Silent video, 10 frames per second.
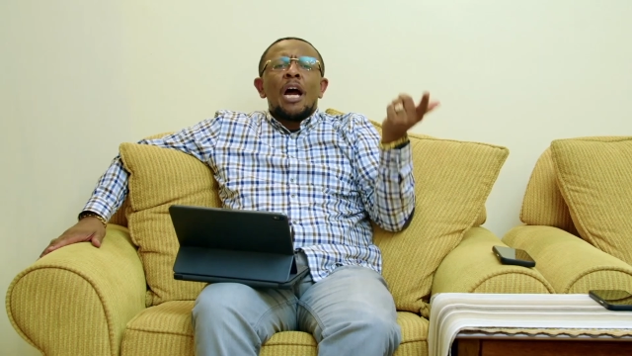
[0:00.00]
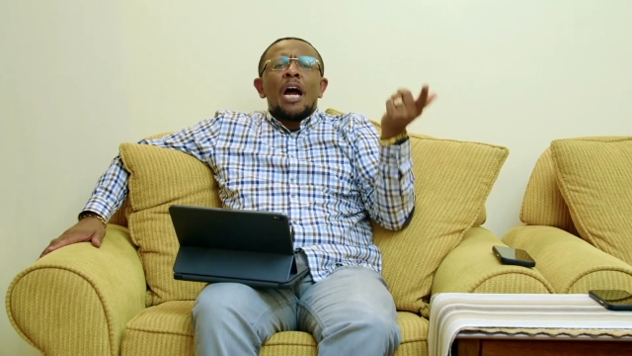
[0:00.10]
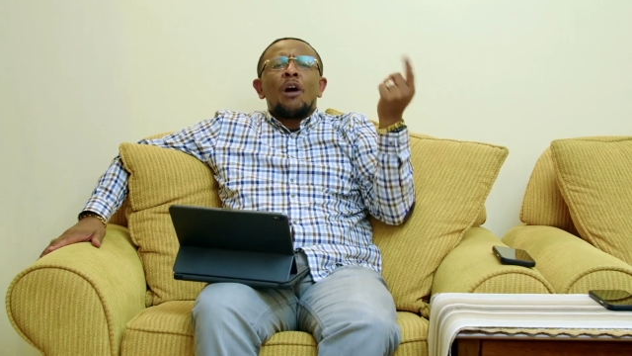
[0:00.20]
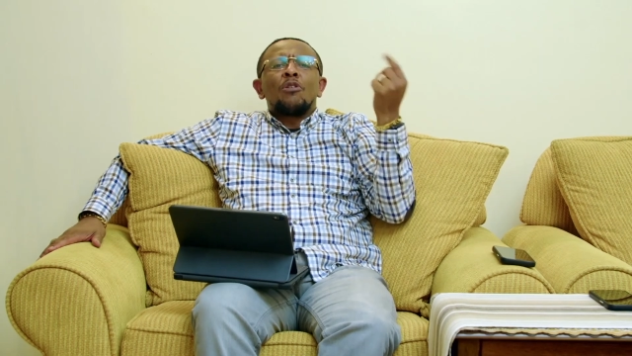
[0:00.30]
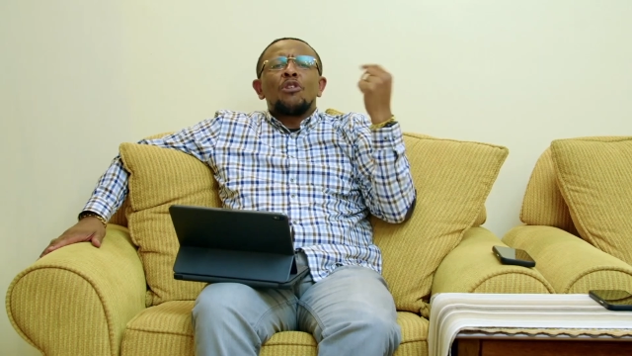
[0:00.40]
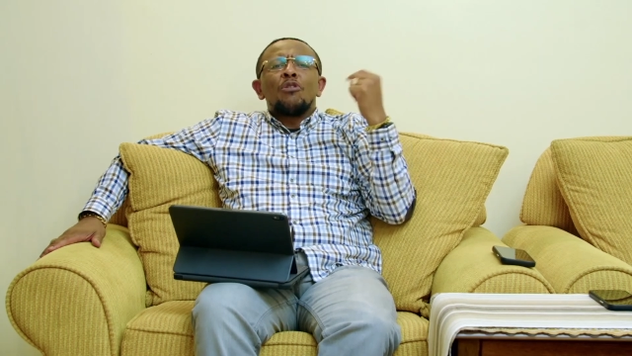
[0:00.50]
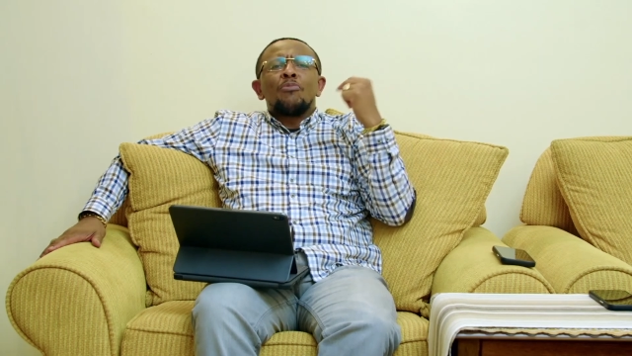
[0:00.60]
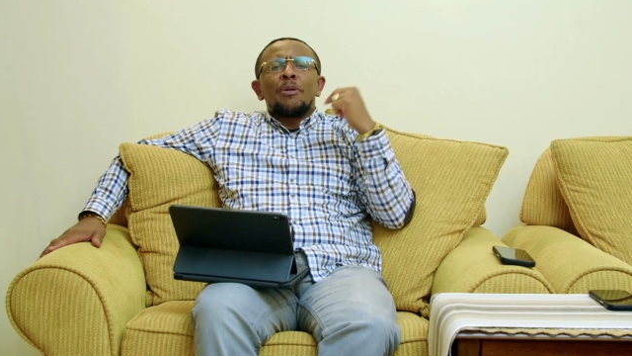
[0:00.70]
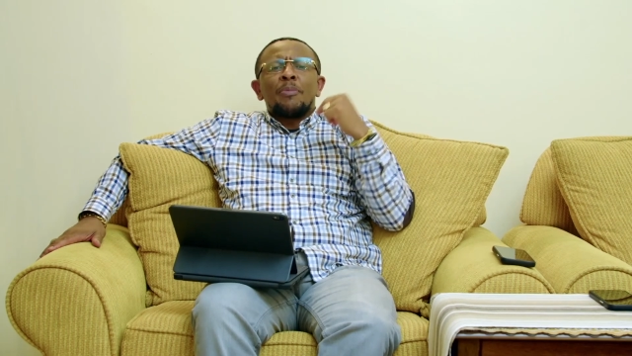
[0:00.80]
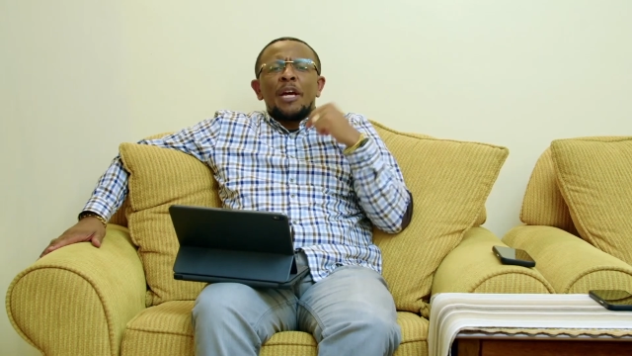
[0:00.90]
how do you
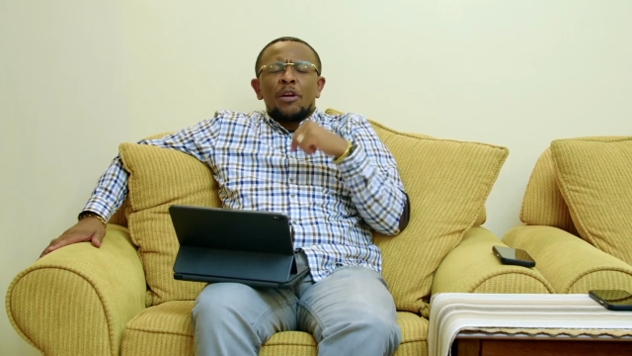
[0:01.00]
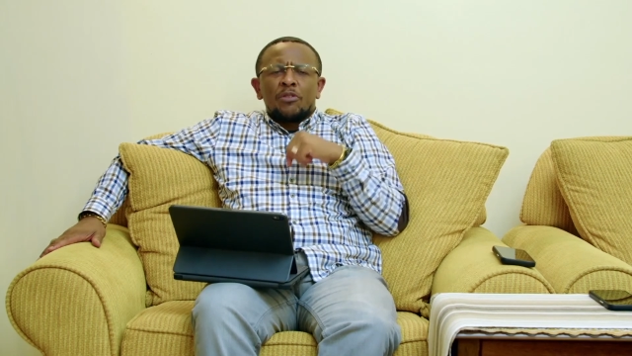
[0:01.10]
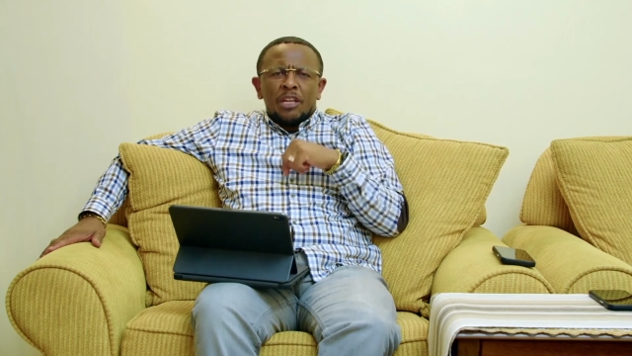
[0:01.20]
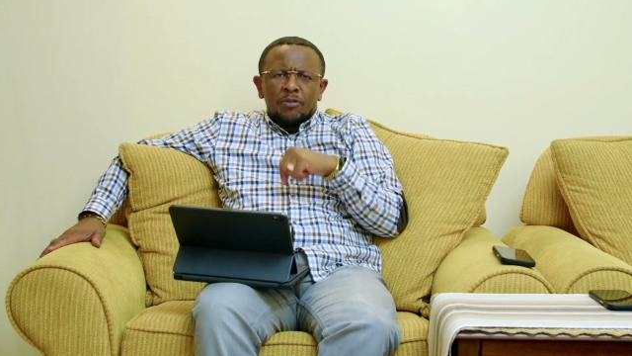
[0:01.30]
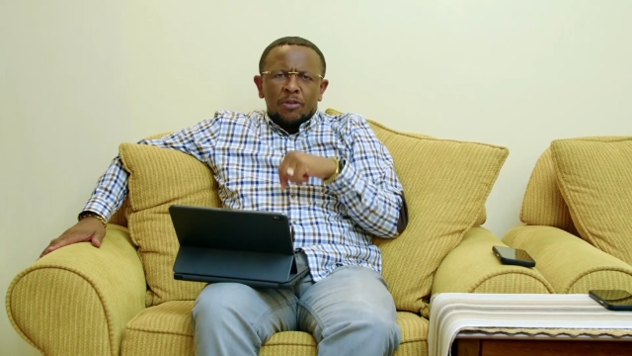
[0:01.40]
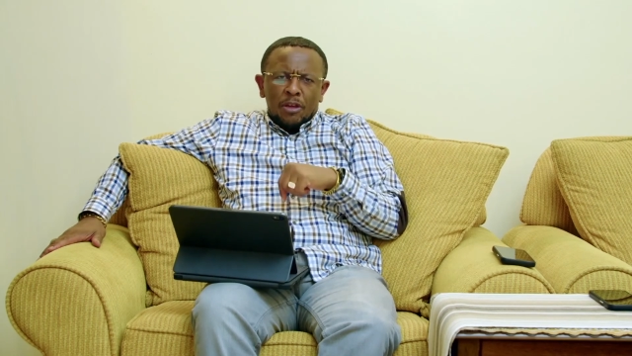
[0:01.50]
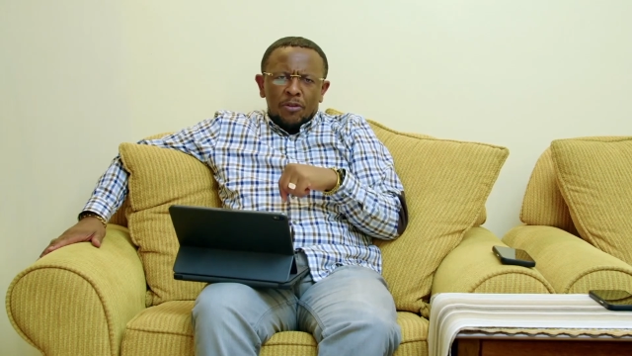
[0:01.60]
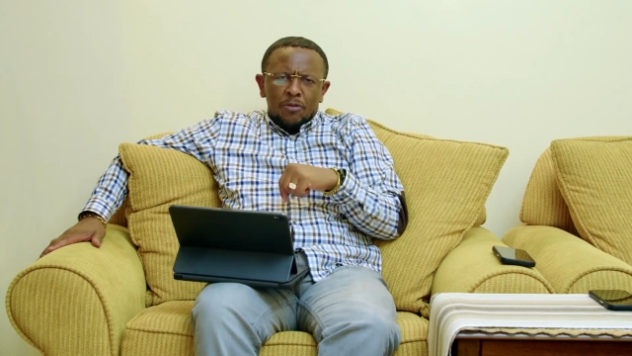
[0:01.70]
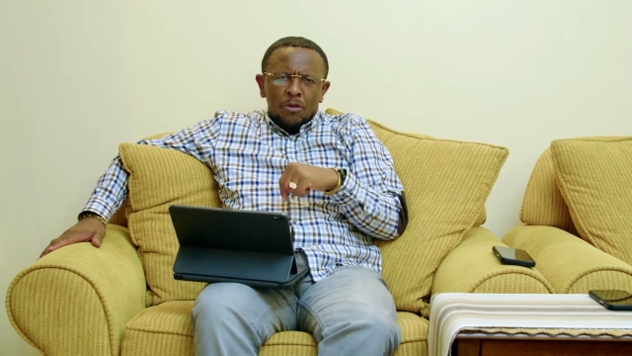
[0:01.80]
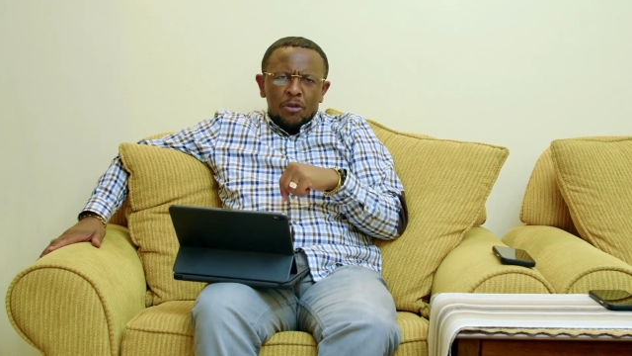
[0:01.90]
prepare yourself for
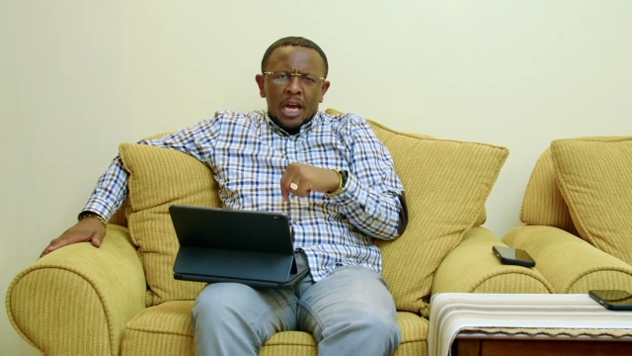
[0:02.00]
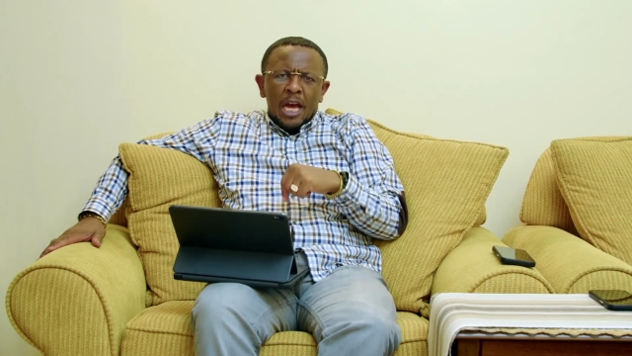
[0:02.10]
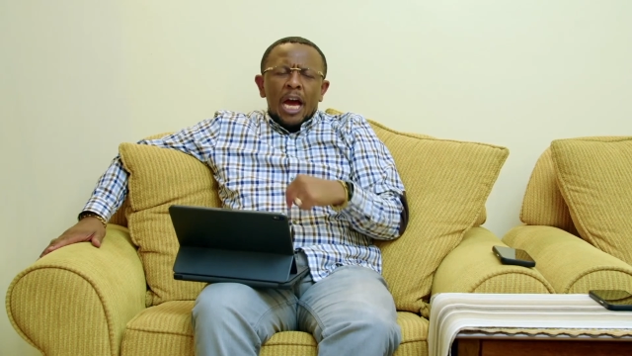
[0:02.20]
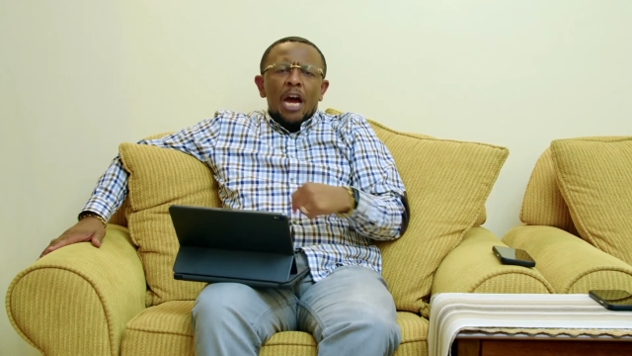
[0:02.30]
the future,